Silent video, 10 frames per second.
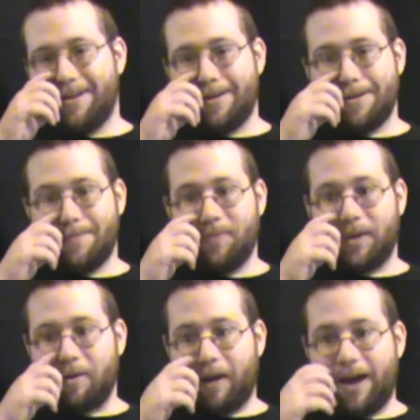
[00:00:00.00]
Um,
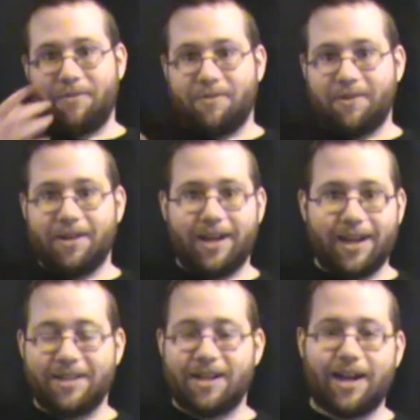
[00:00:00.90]
the craft of it, I
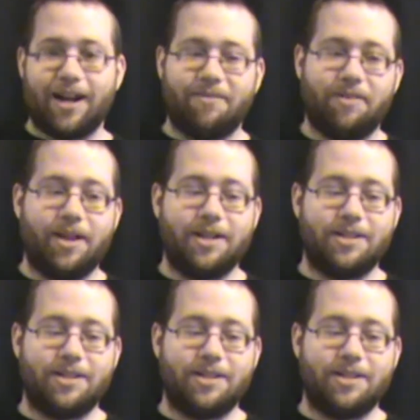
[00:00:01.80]
guess, I kind of like.